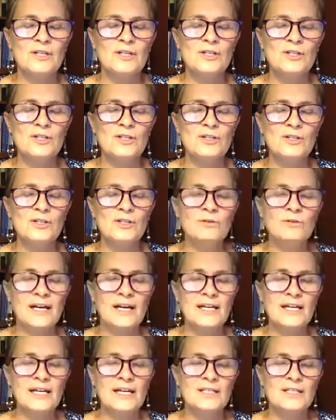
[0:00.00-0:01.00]
light
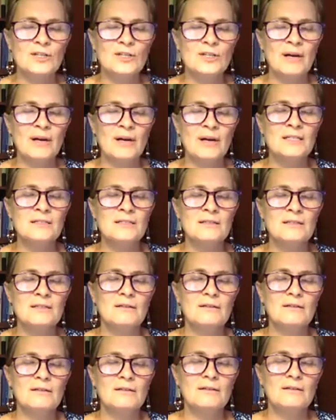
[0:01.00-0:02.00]
in your mind
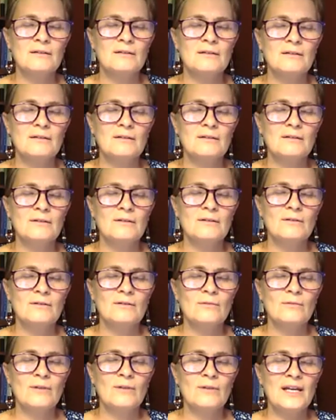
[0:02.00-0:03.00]

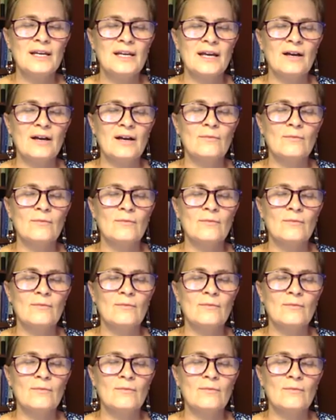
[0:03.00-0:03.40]
right now,